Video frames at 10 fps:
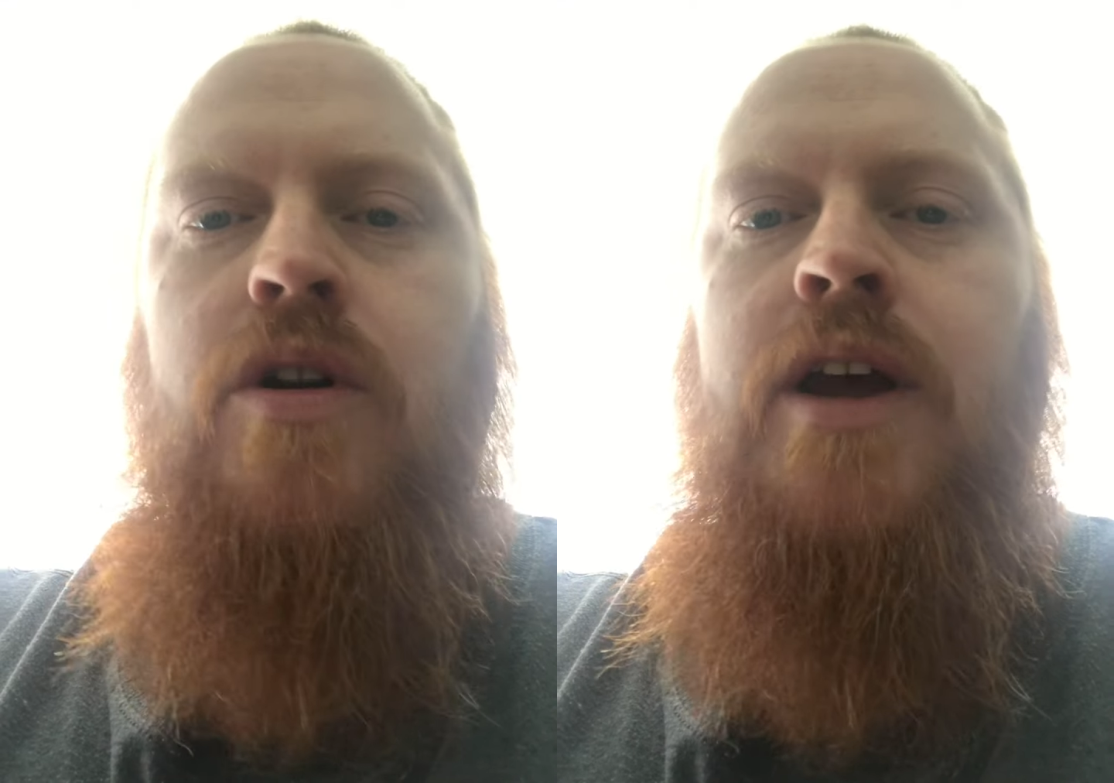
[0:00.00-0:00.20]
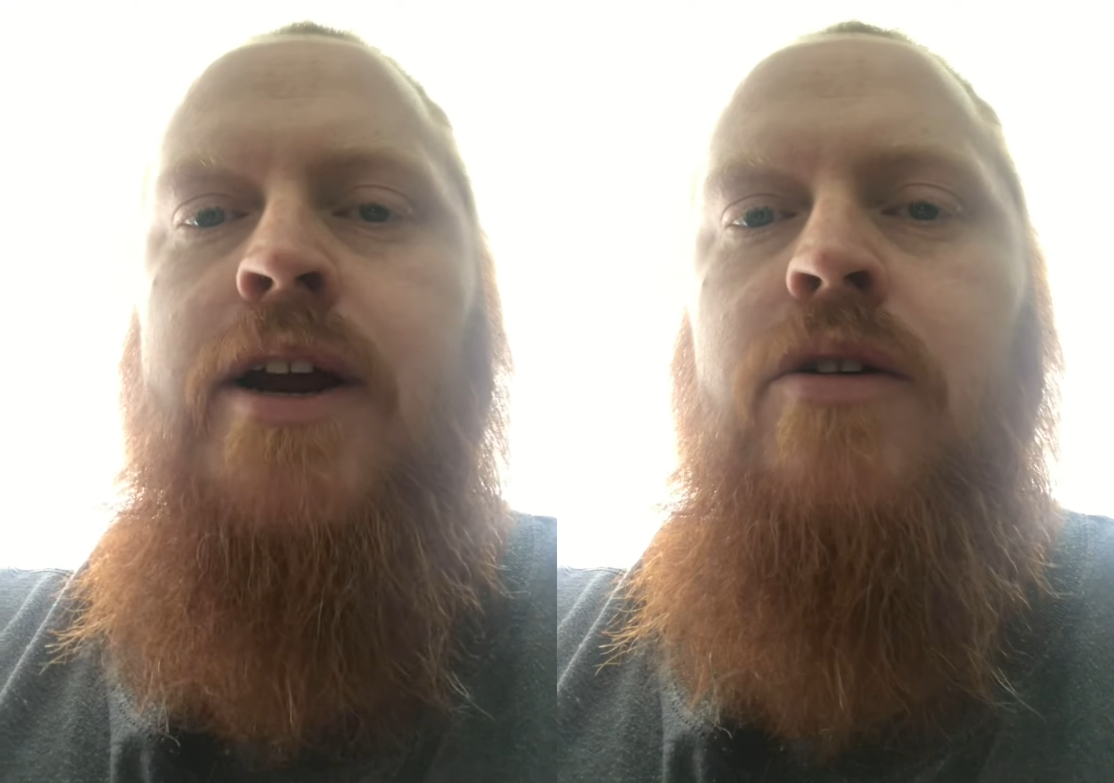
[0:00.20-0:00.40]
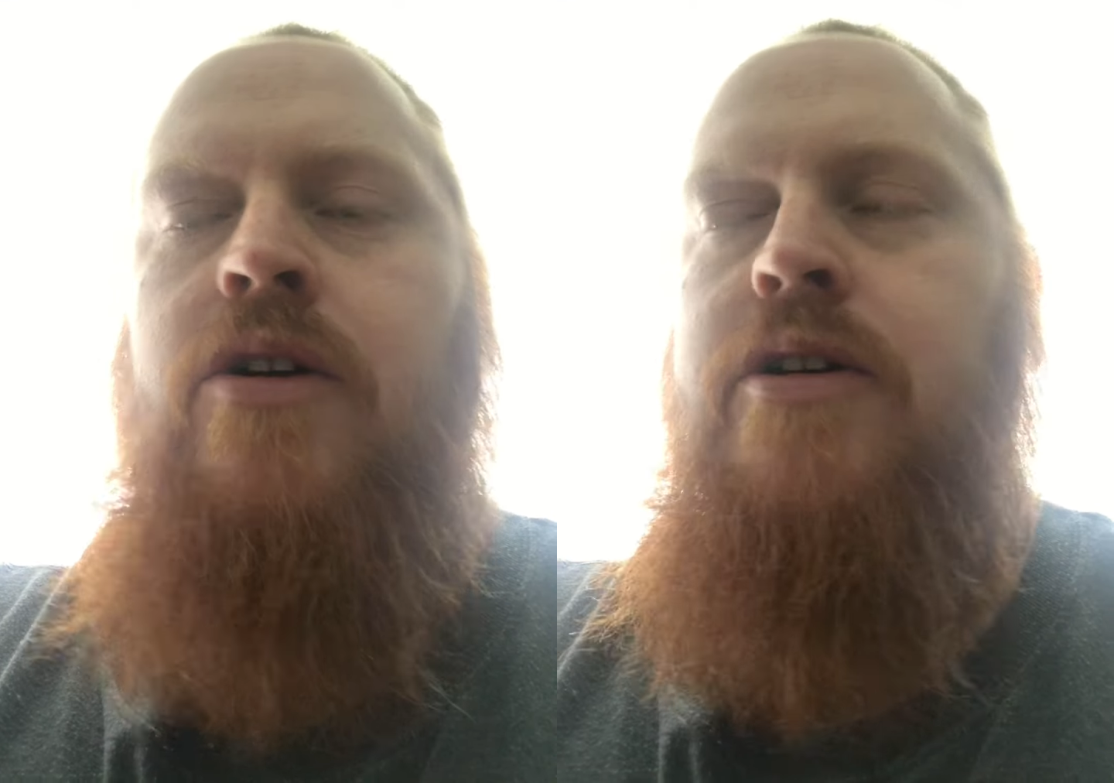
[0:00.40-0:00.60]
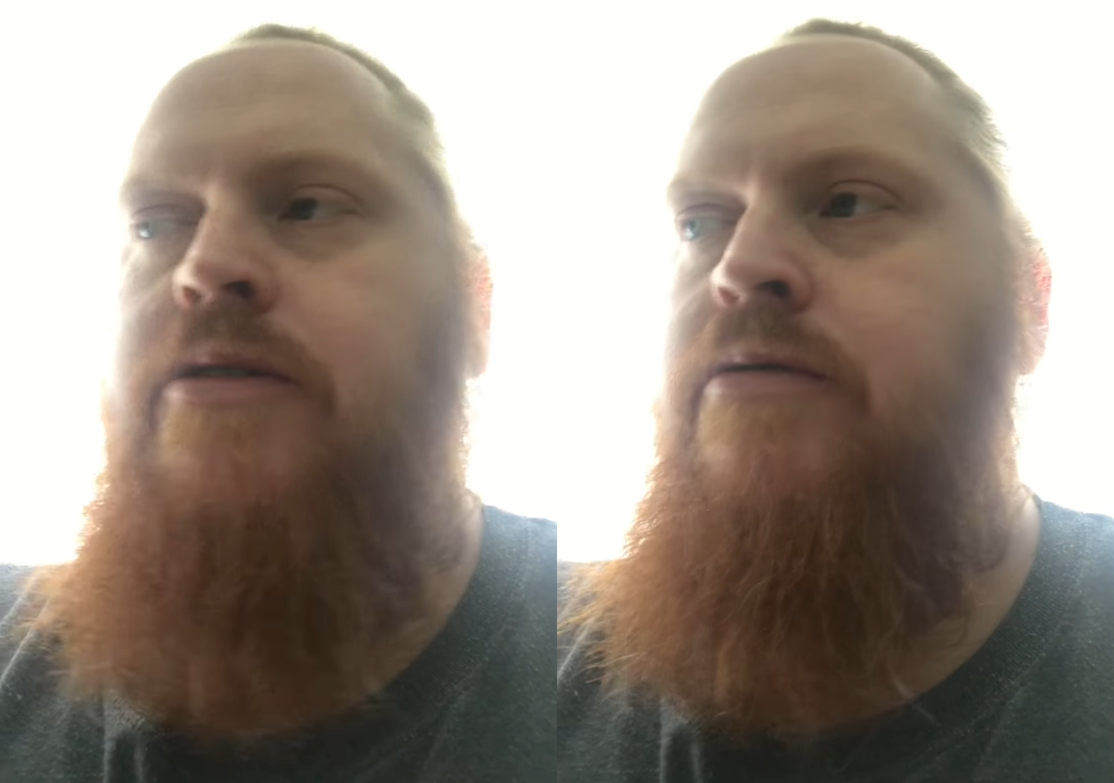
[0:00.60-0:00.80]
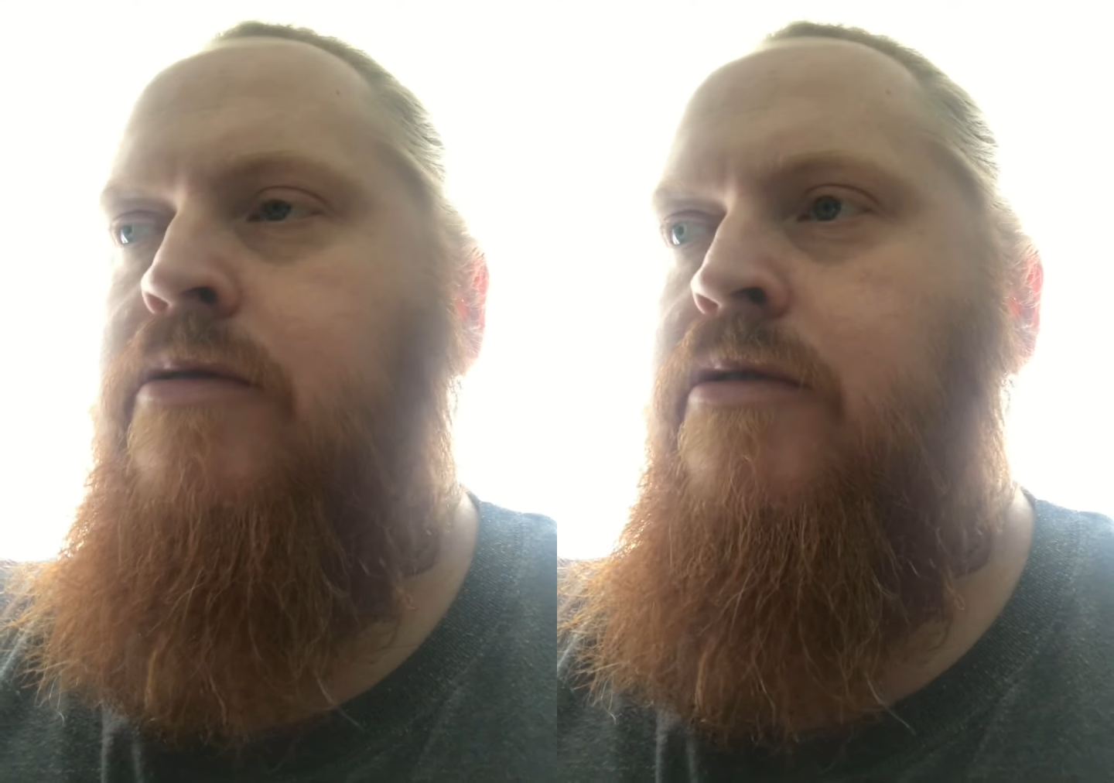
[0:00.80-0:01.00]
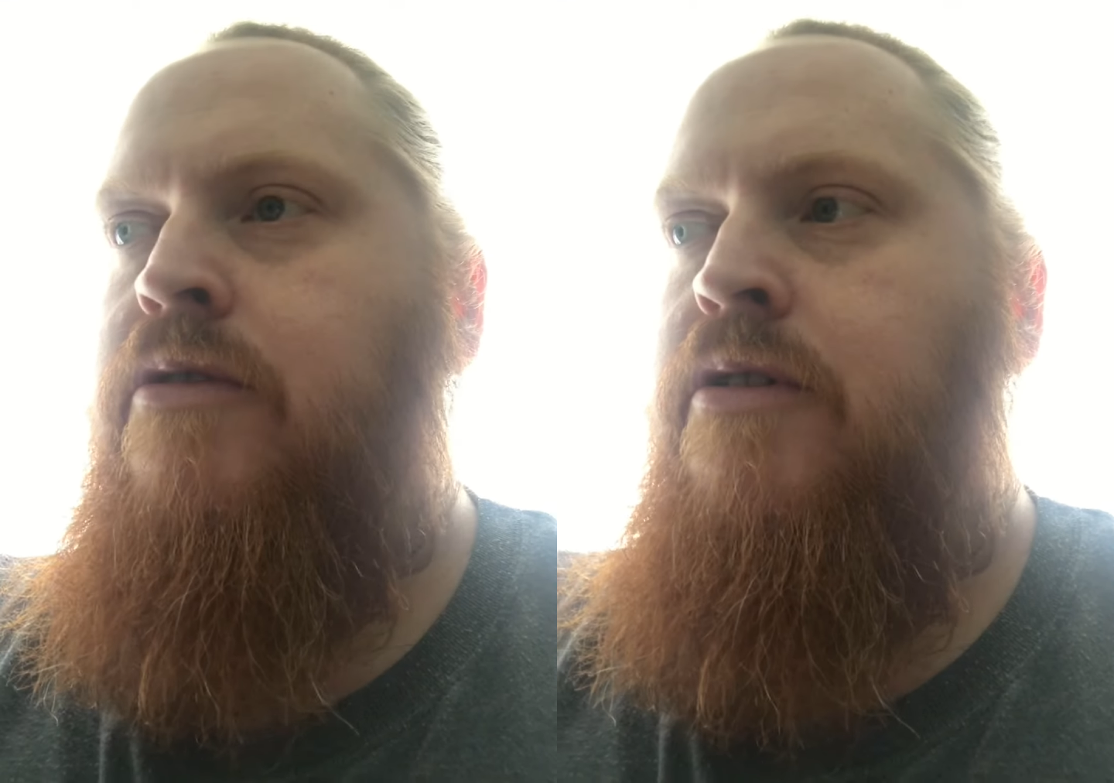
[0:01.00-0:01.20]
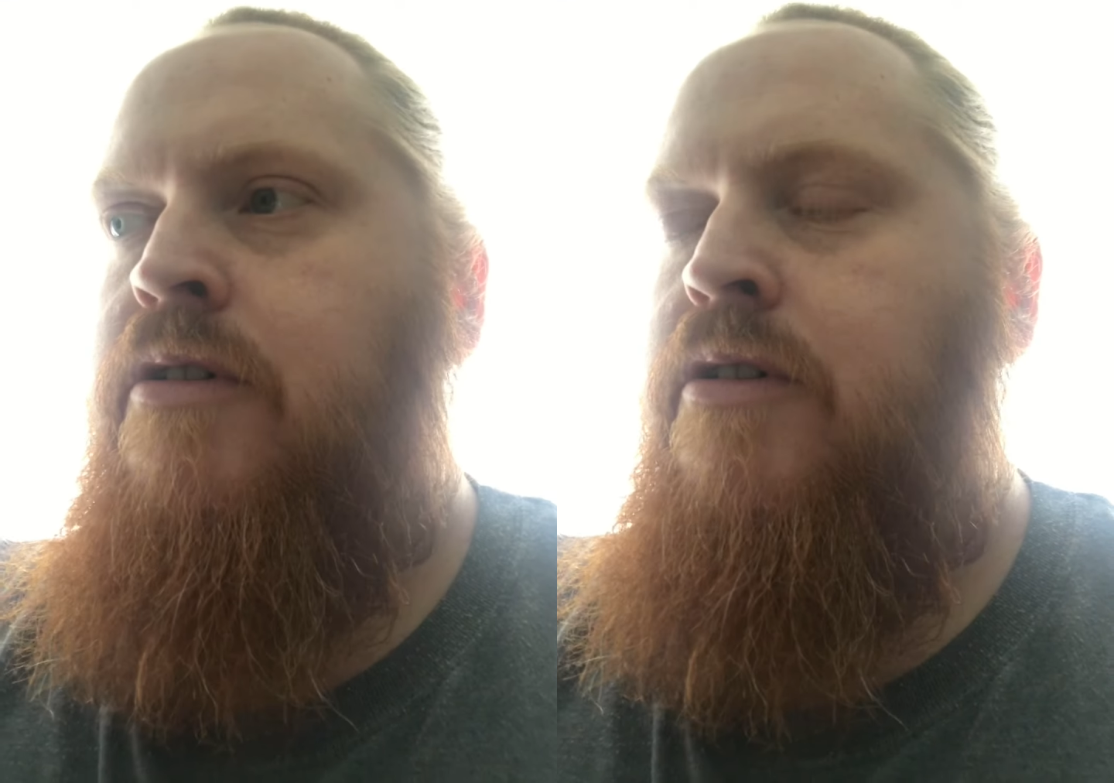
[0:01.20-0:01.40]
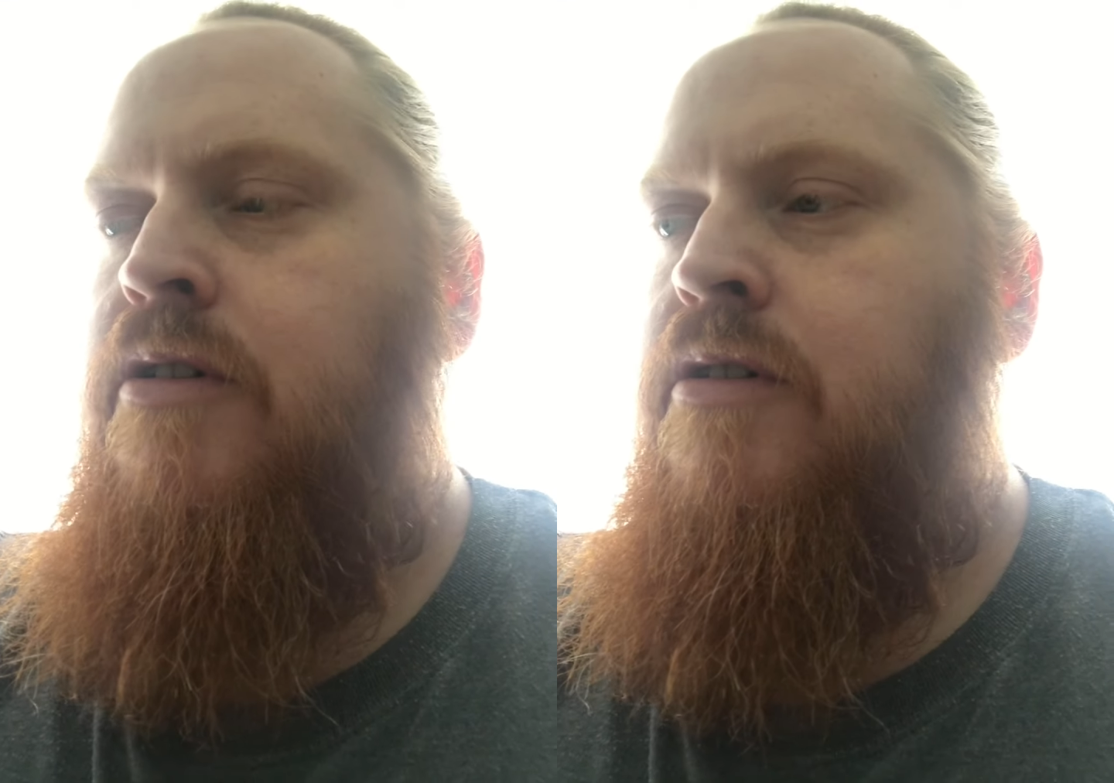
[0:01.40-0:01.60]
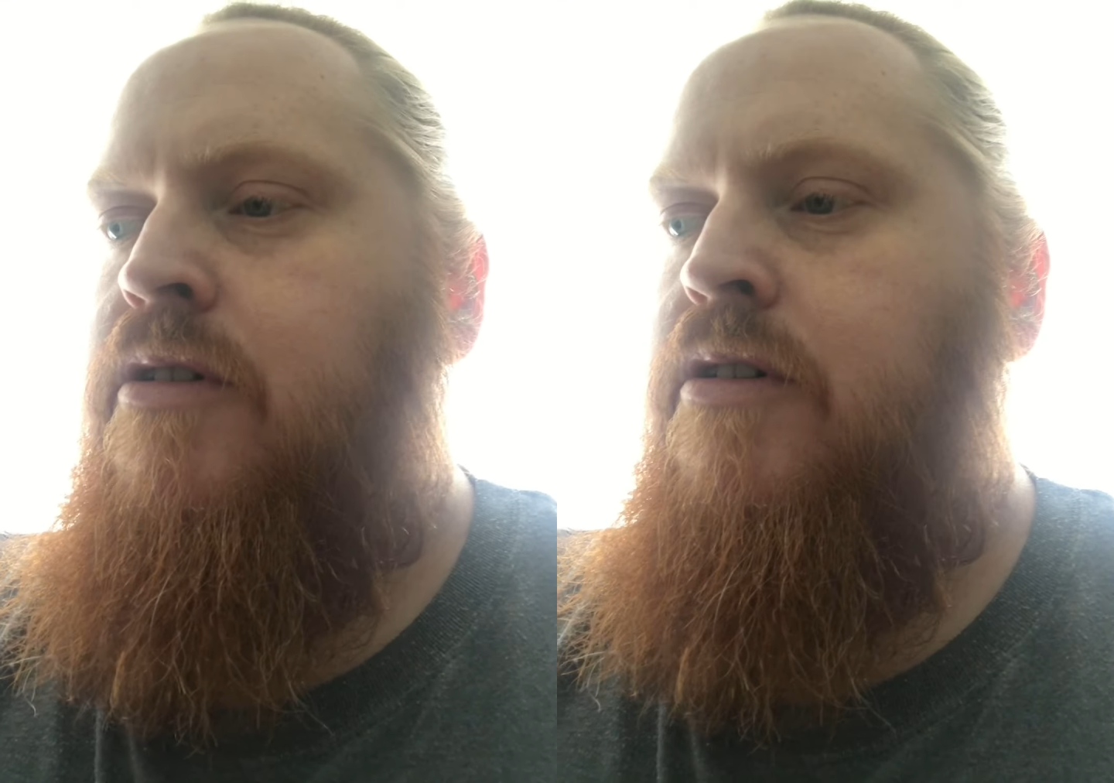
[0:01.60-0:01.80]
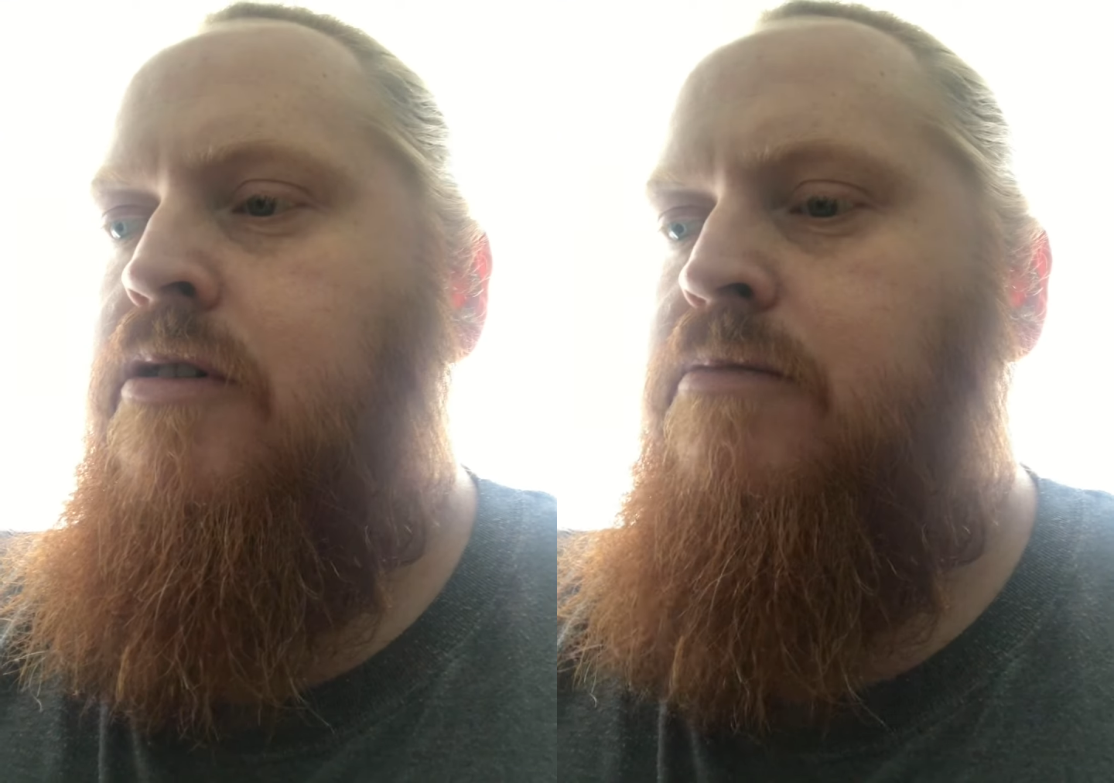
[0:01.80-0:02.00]
lighthearted.
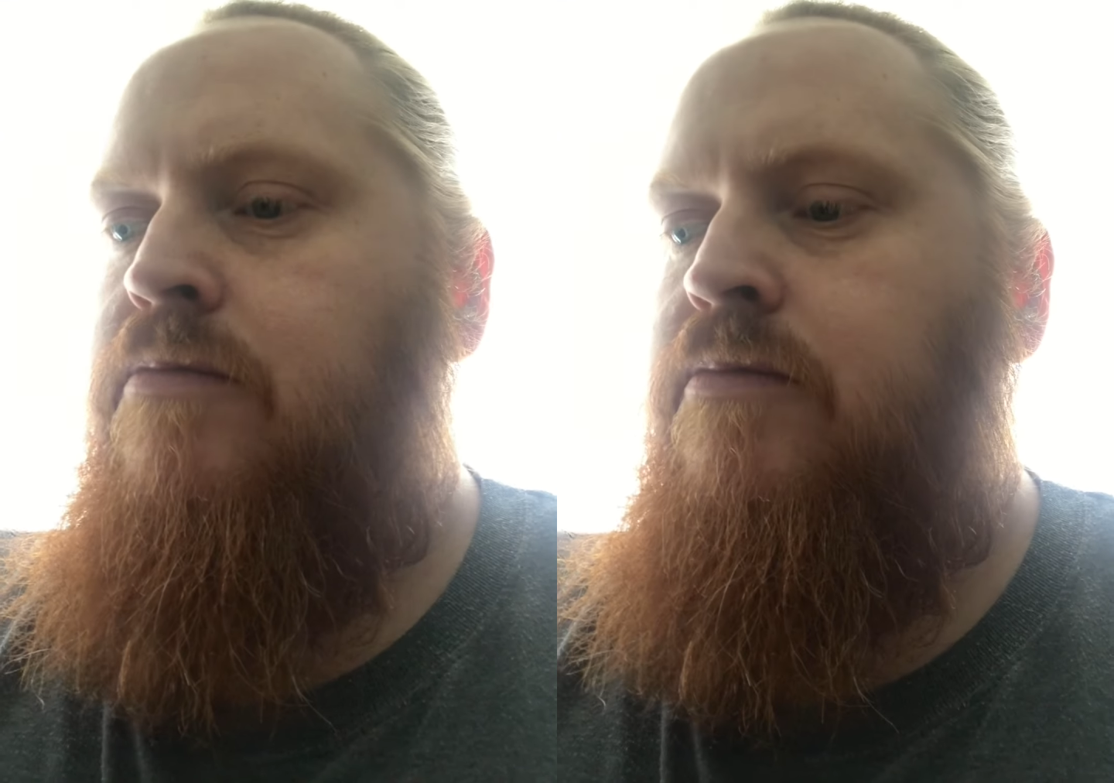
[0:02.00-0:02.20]
I've